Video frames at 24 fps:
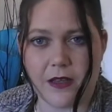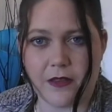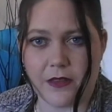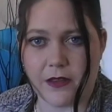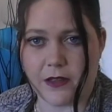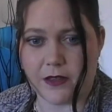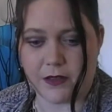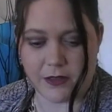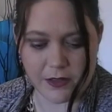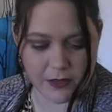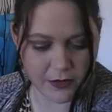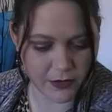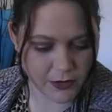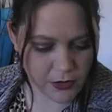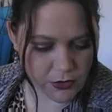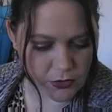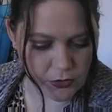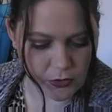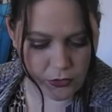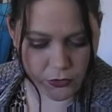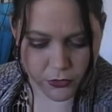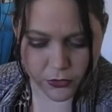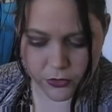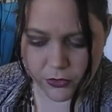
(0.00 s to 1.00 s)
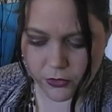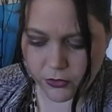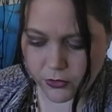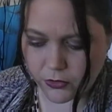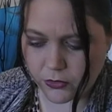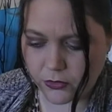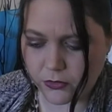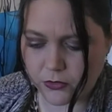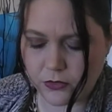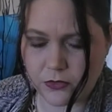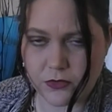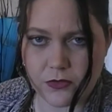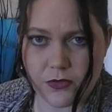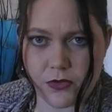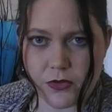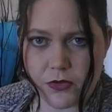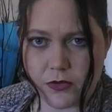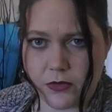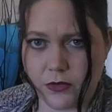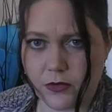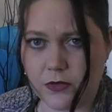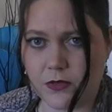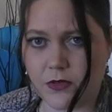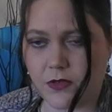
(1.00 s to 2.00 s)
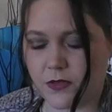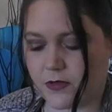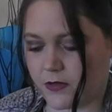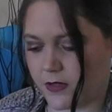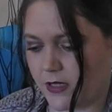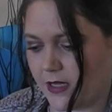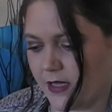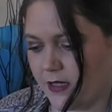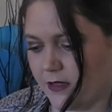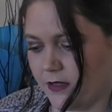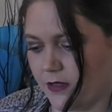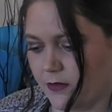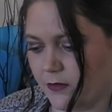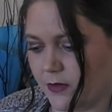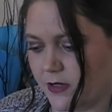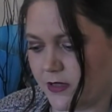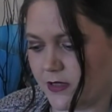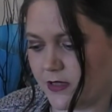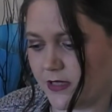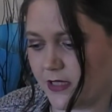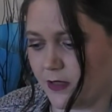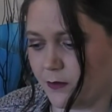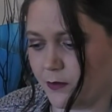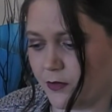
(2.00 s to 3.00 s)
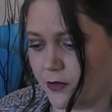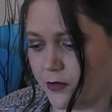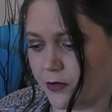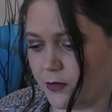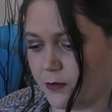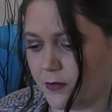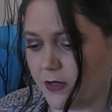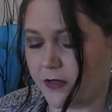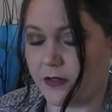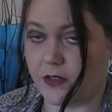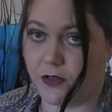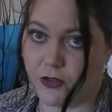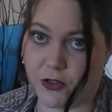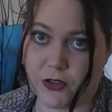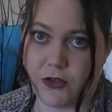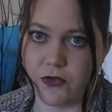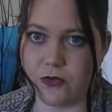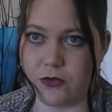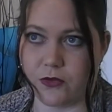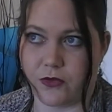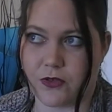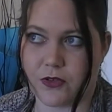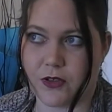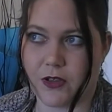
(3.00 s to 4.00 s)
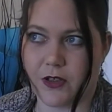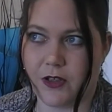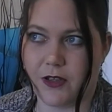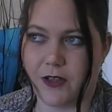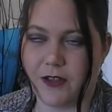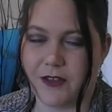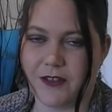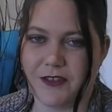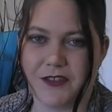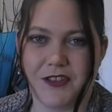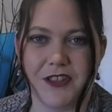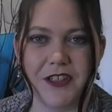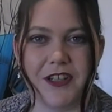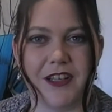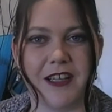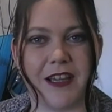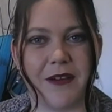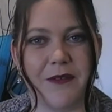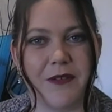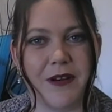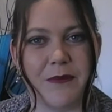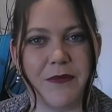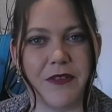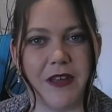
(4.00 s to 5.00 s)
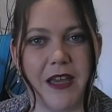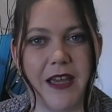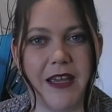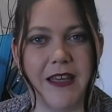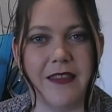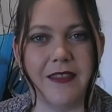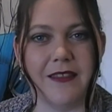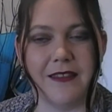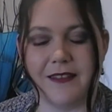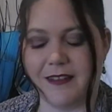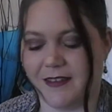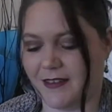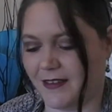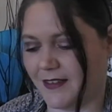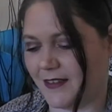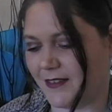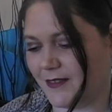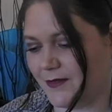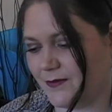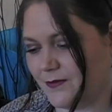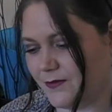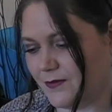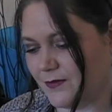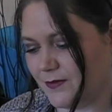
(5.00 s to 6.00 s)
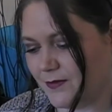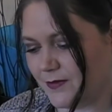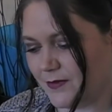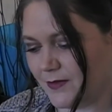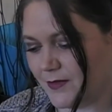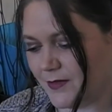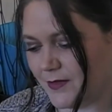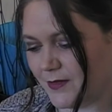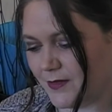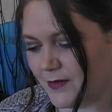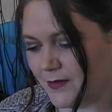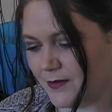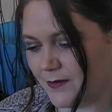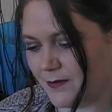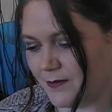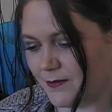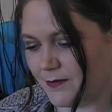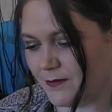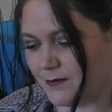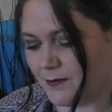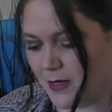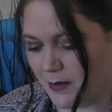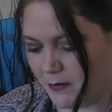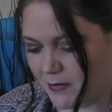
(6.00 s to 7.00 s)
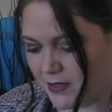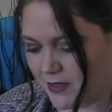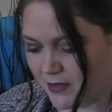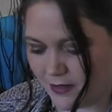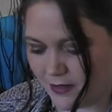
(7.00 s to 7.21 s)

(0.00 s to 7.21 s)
the neutrals and the ones down the bottom are the neutrals. Do you get what I'm saying? Maybe.